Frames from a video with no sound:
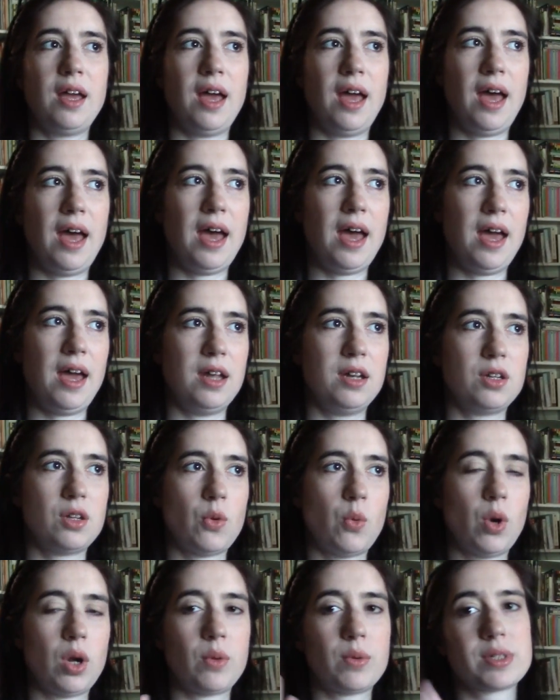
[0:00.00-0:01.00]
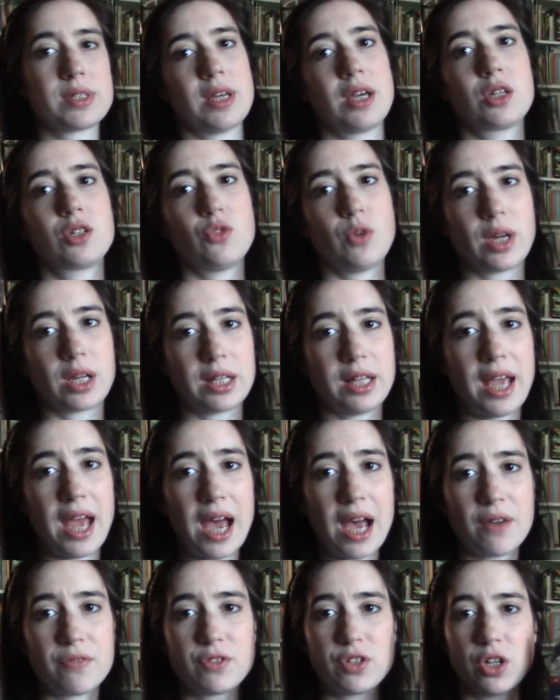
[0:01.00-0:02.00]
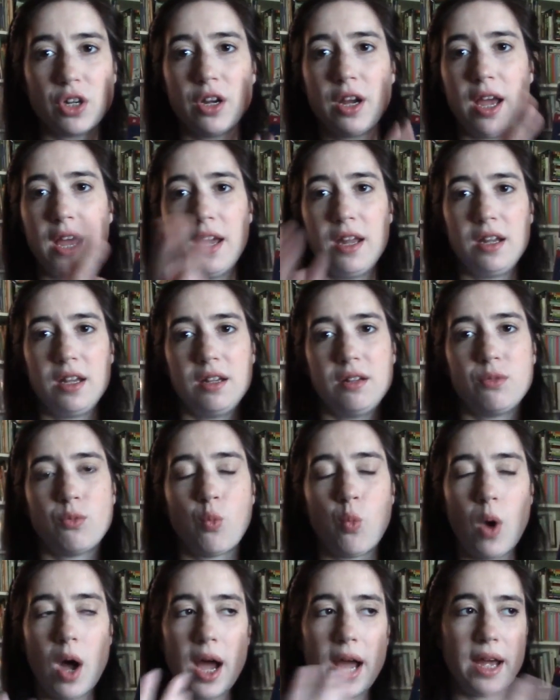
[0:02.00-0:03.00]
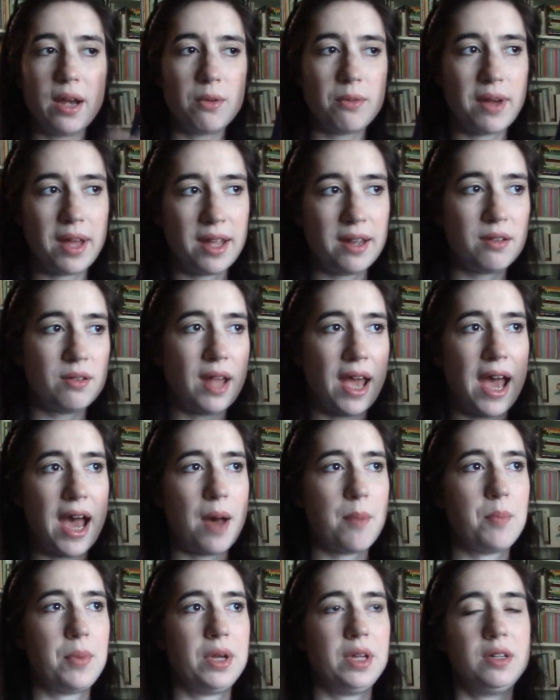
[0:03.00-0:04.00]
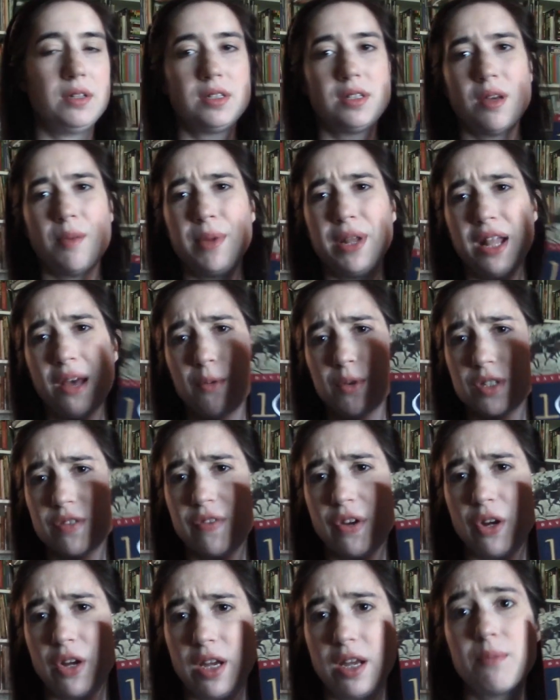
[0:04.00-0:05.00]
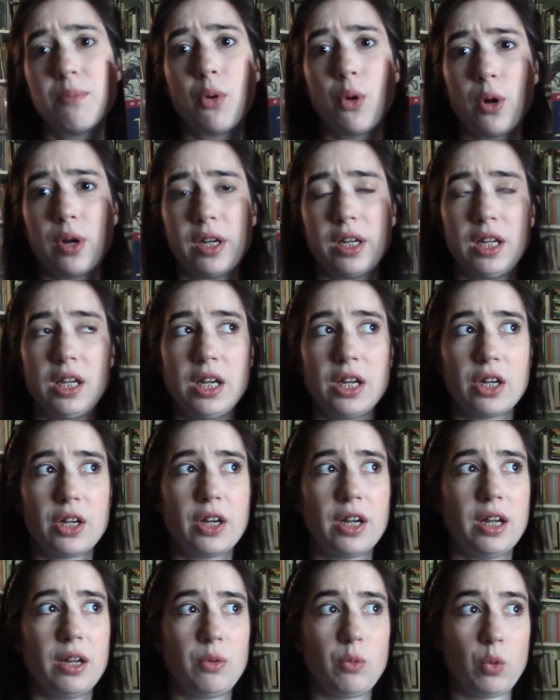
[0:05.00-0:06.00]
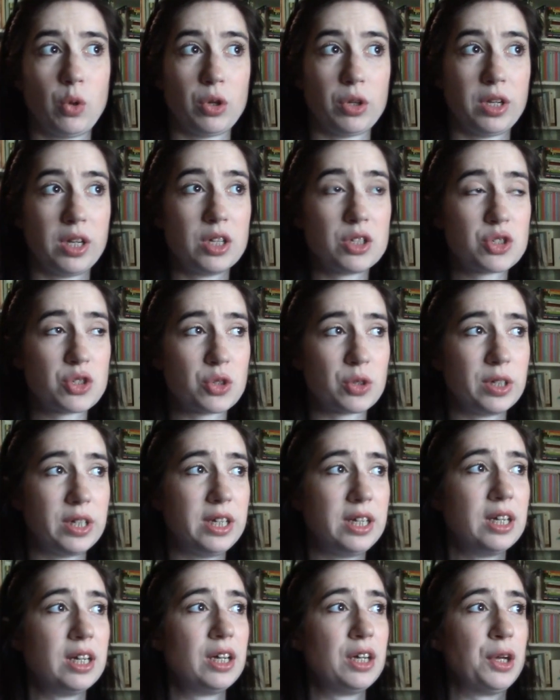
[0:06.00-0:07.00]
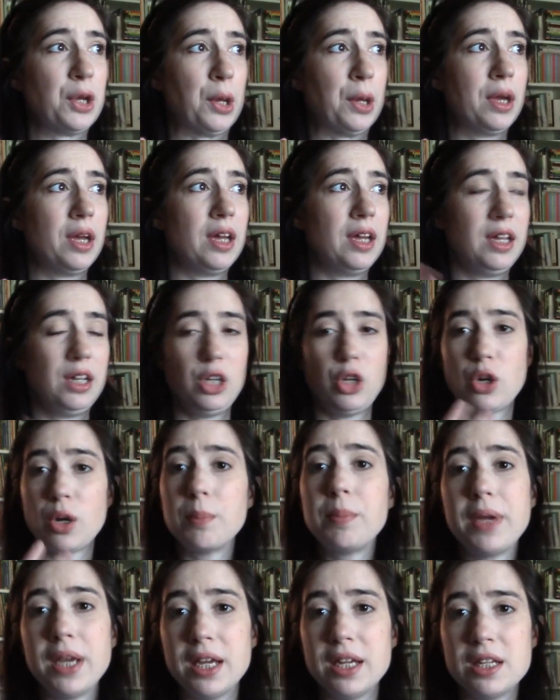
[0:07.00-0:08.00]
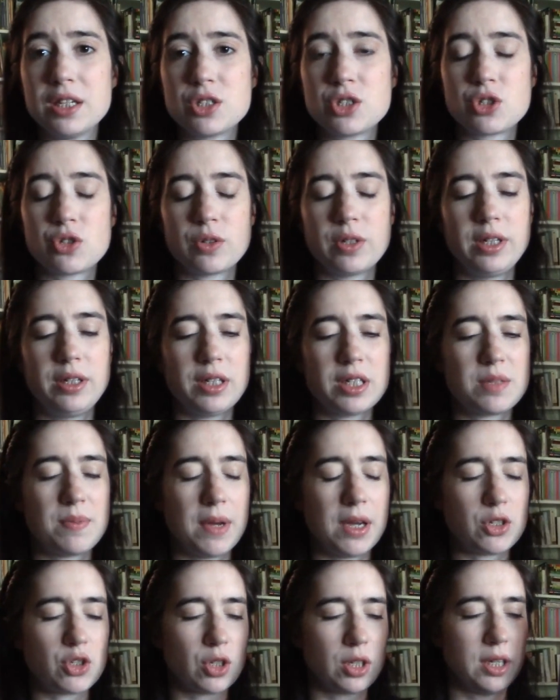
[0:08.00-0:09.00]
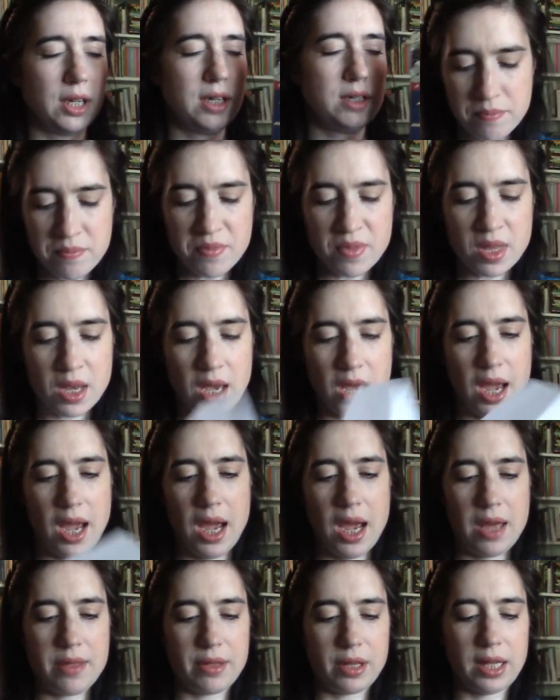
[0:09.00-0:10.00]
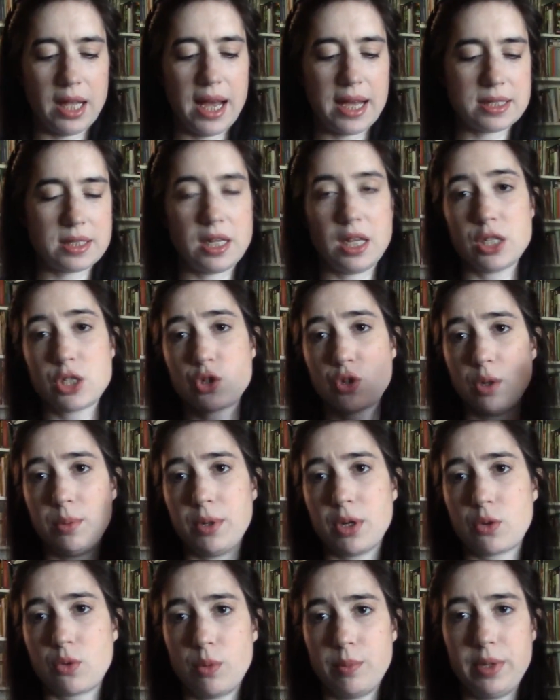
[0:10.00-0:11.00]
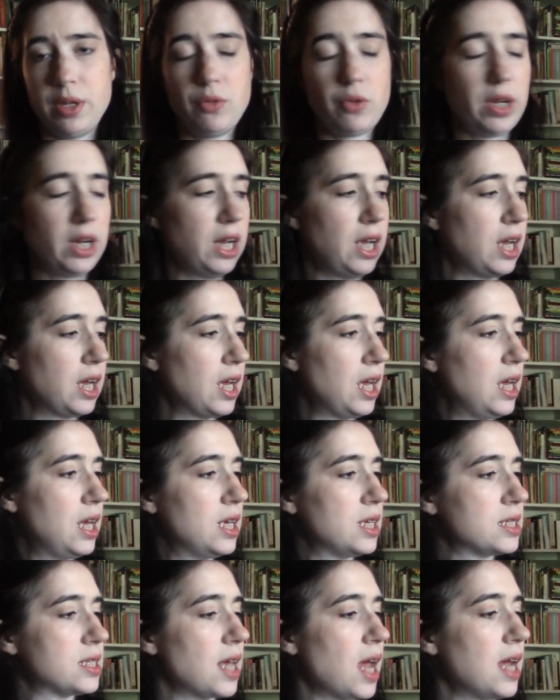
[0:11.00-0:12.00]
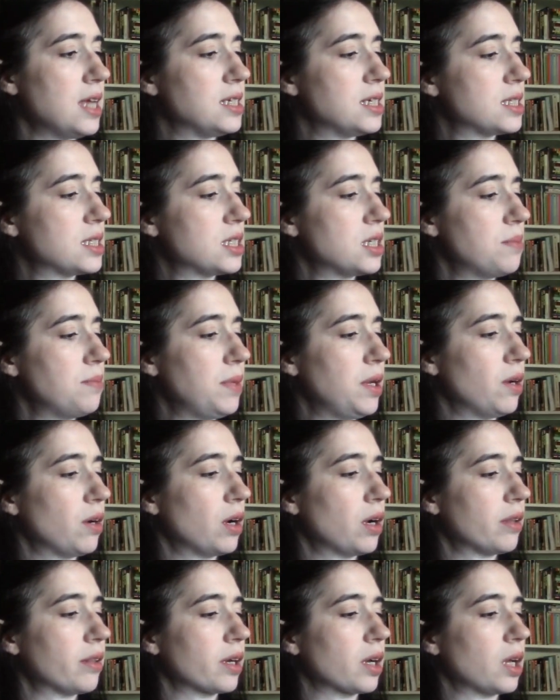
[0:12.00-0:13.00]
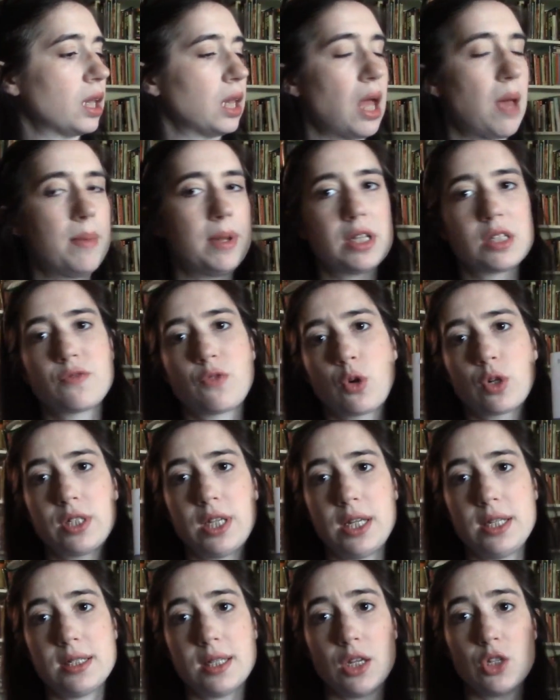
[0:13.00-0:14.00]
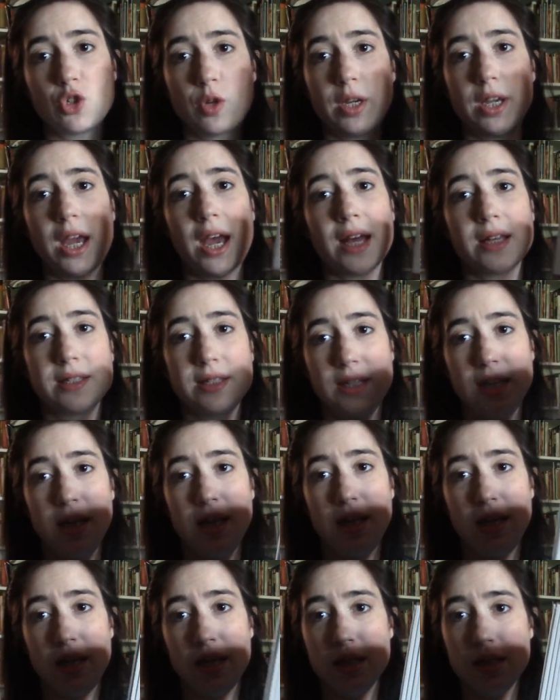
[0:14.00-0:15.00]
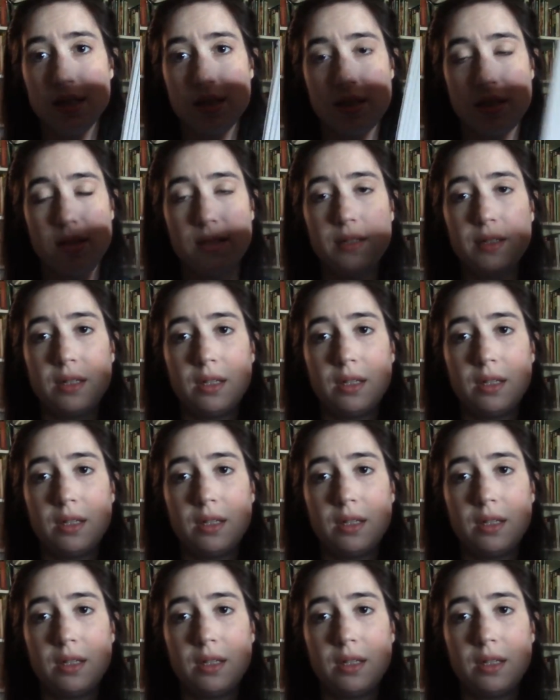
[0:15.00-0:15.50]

and what it was like directly after and why it happened. I mean, that was a very important year in world history, in European history especially. And the last history book we'll be reading is A Distant Mirror, The Calamitous fourteenth century. Yes, it is